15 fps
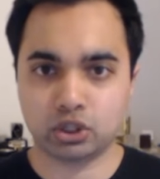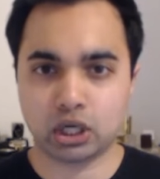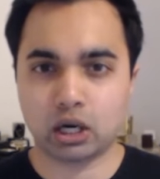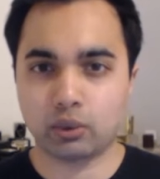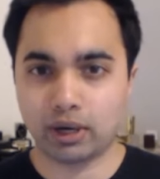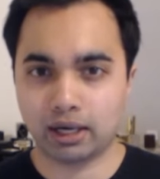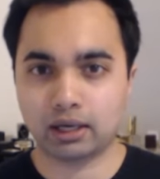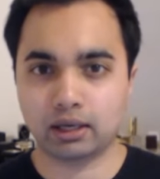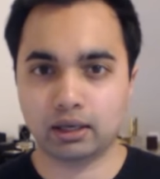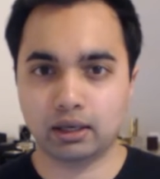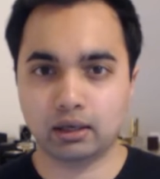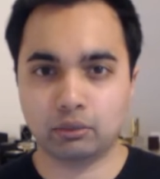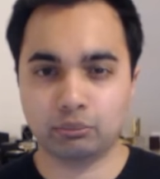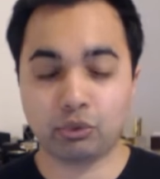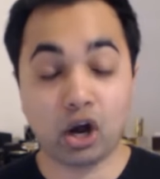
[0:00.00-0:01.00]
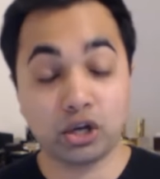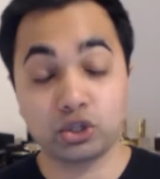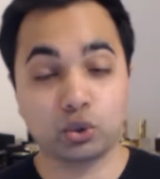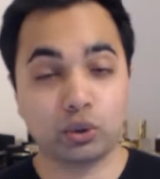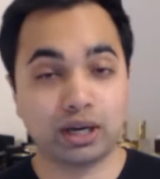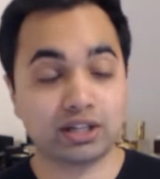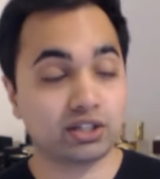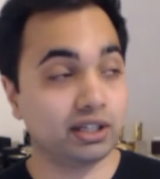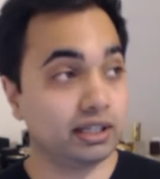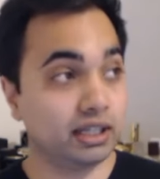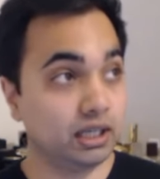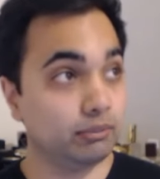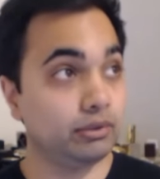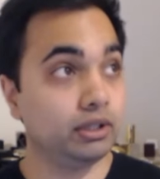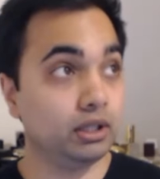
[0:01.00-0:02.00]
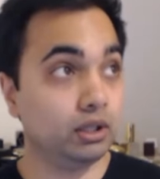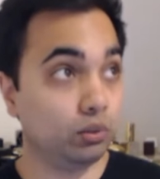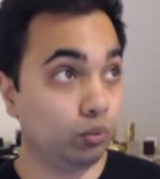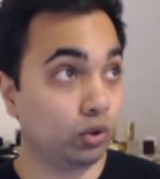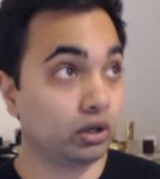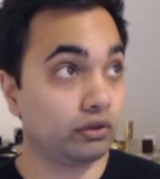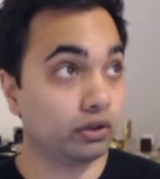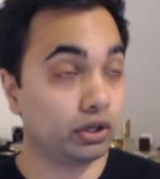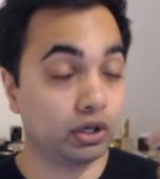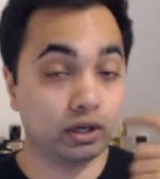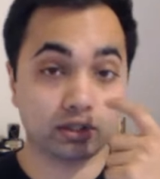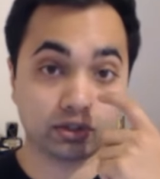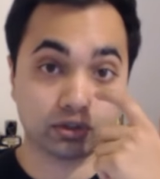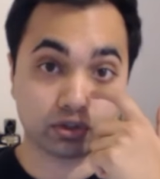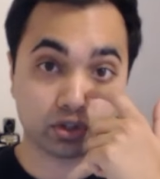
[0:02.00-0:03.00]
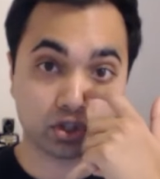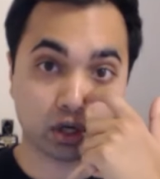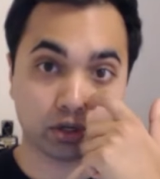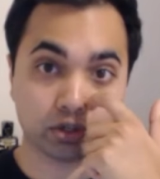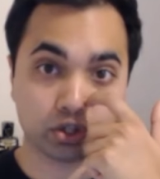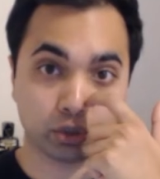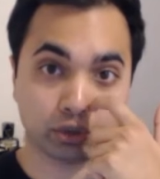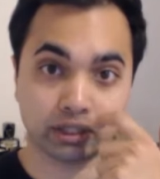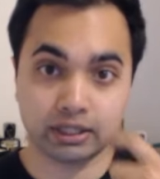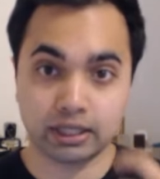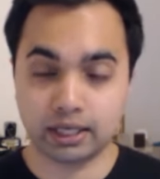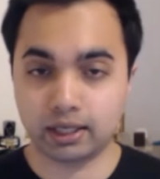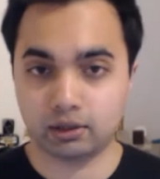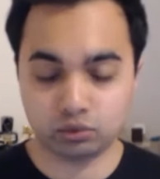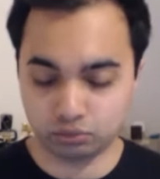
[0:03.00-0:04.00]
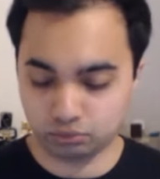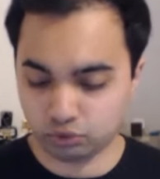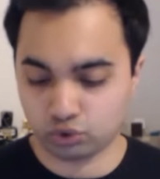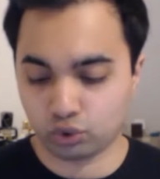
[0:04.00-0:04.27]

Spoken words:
directly, but I do actually keep the one of the curtains shut during the day or